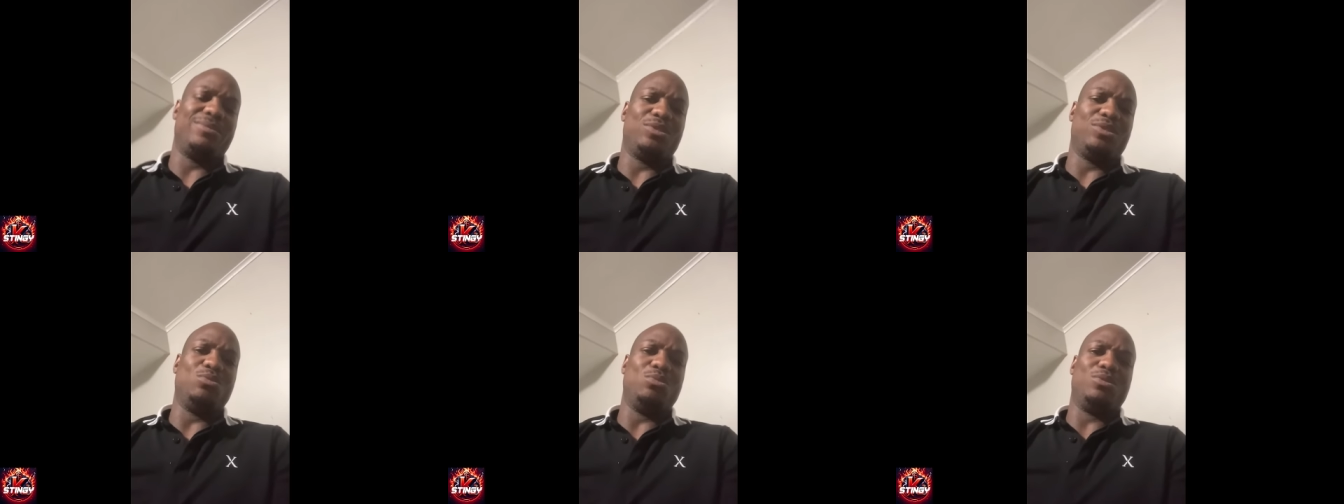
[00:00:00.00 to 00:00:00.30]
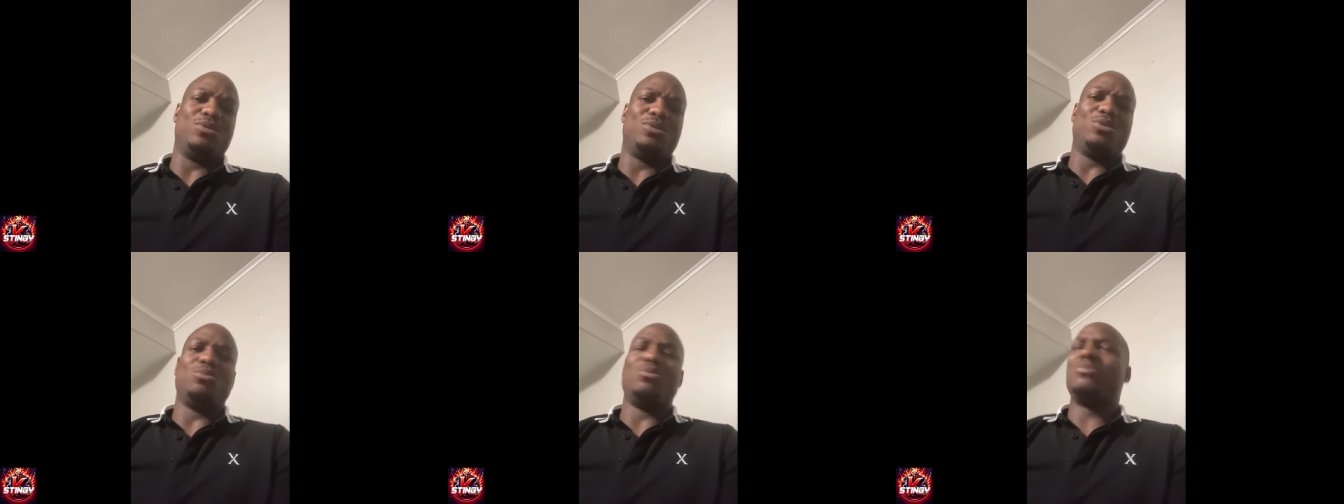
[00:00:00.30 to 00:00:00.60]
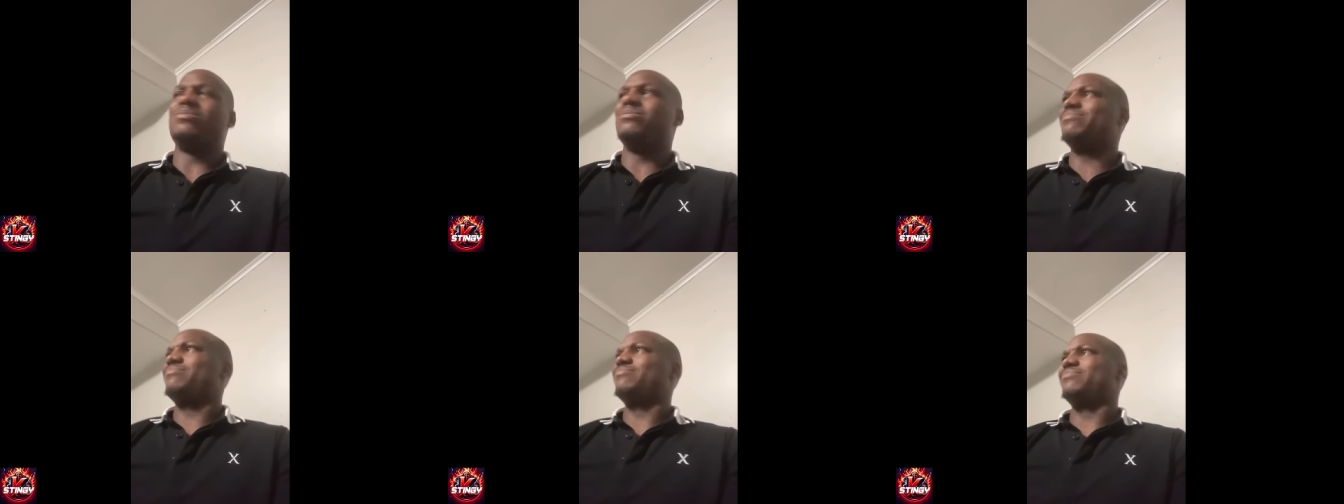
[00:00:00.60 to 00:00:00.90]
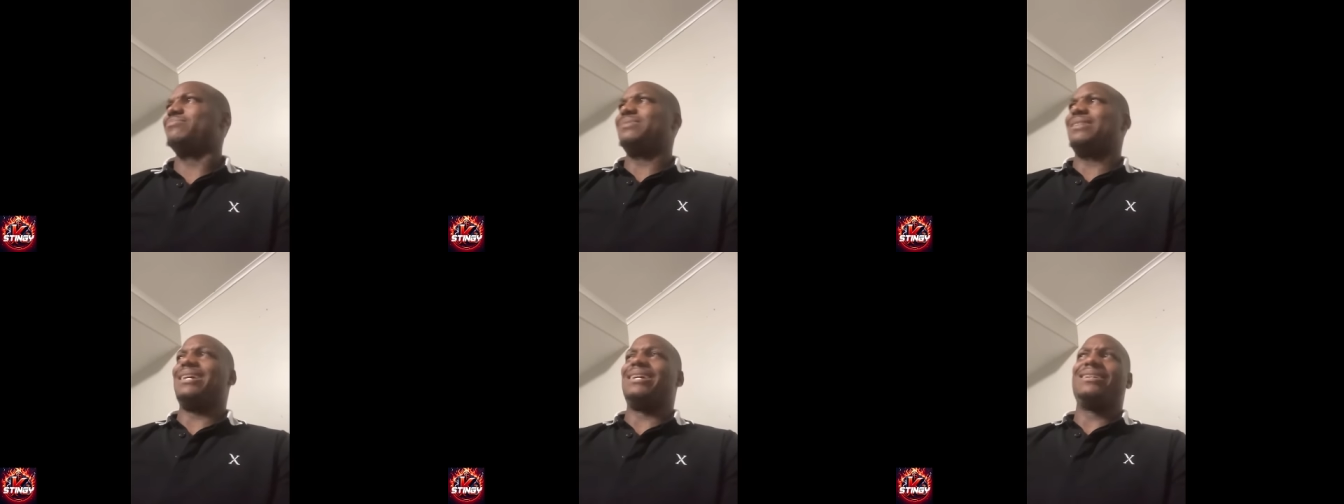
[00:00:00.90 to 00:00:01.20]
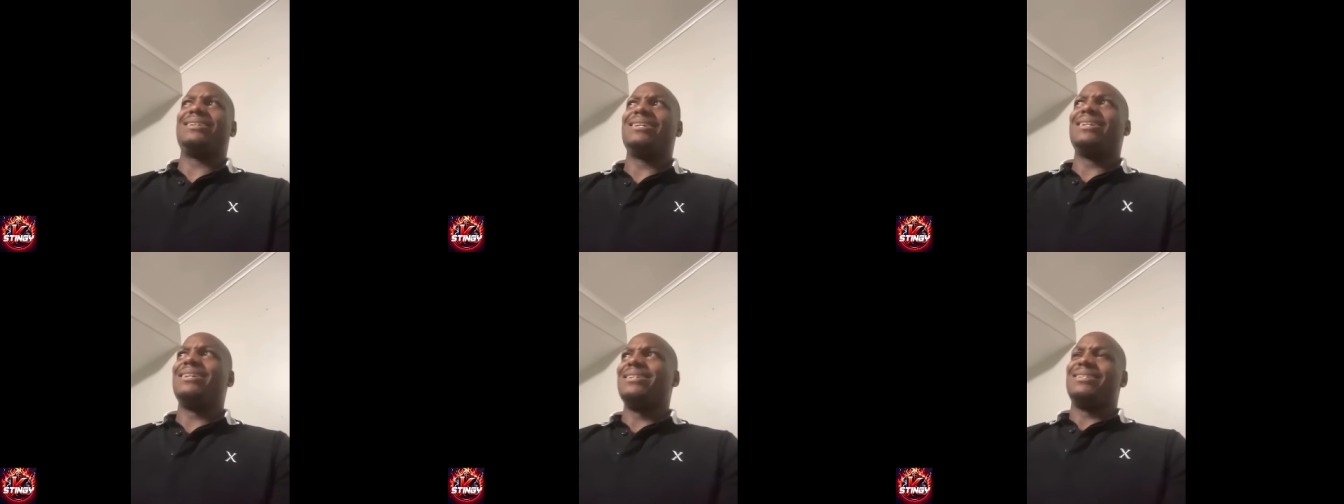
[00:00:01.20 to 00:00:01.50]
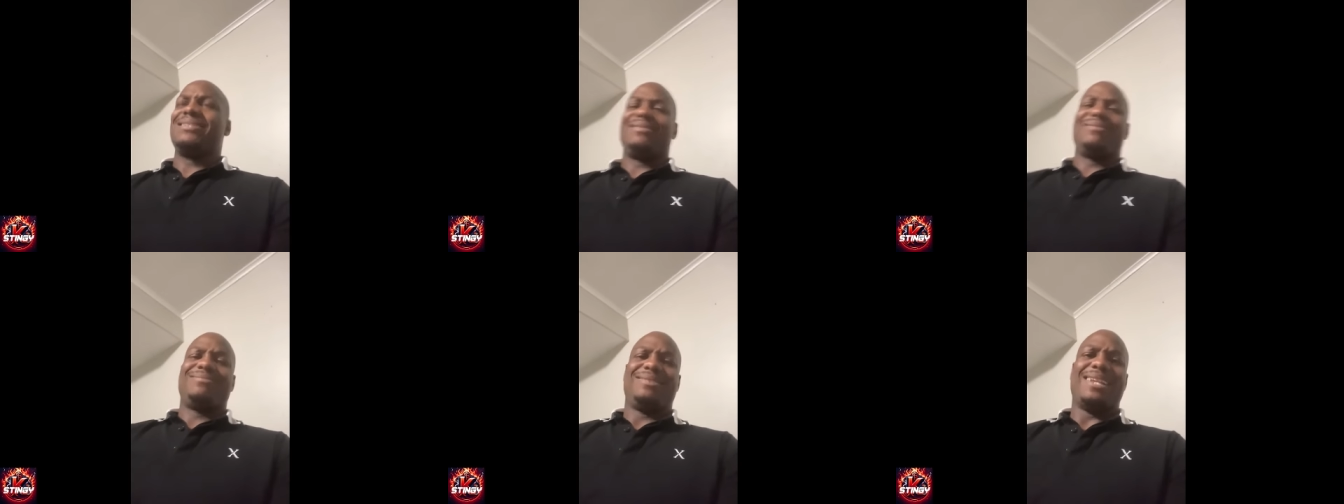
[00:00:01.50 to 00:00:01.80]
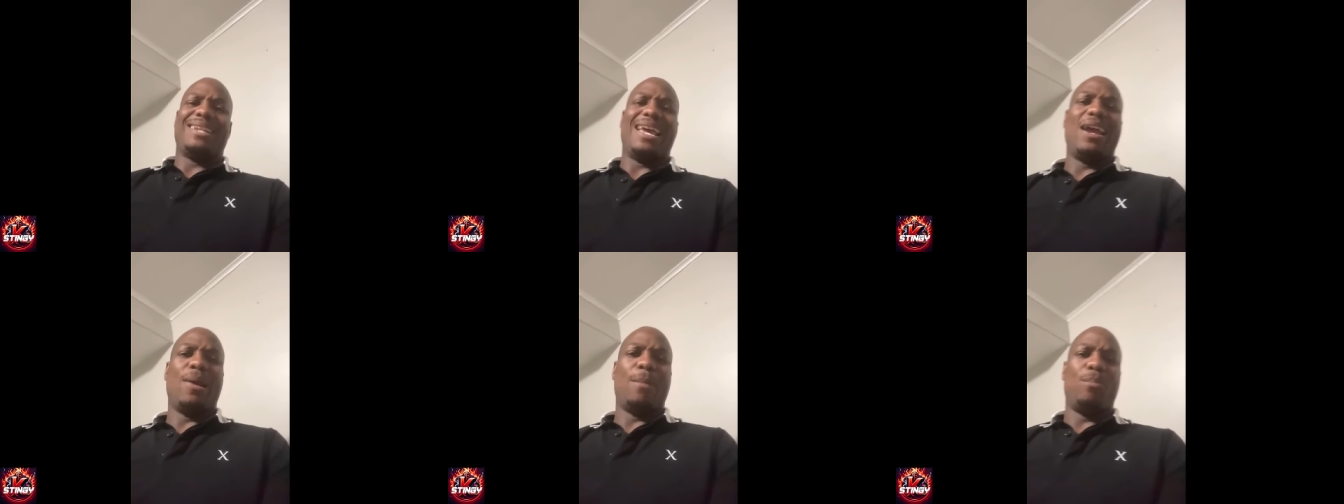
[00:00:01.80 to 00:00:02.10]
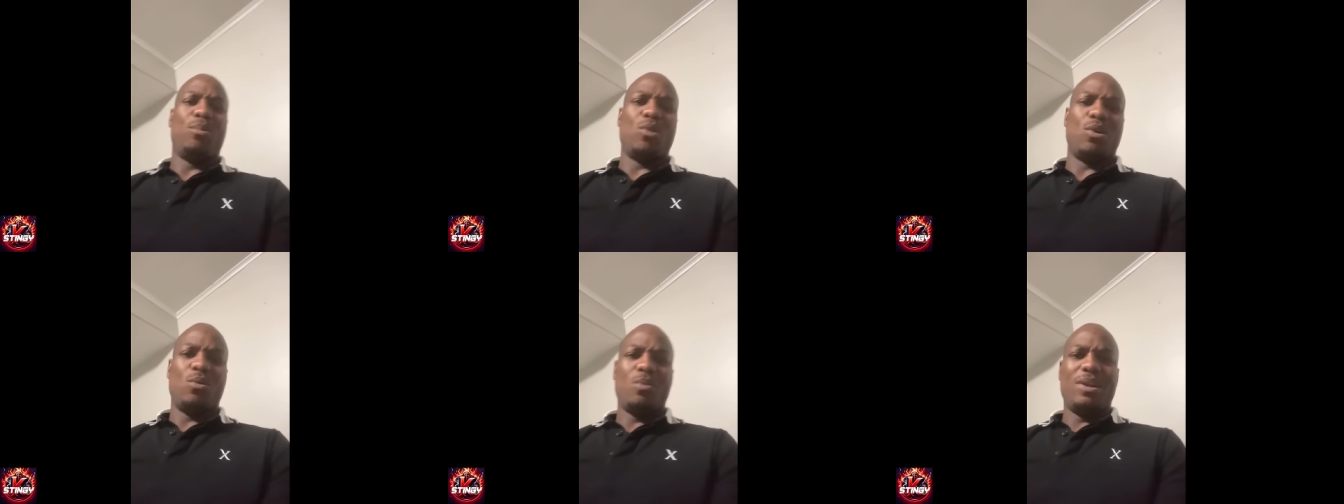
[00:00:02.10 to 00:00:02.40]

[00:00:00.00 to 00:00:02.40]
through through the, the airport.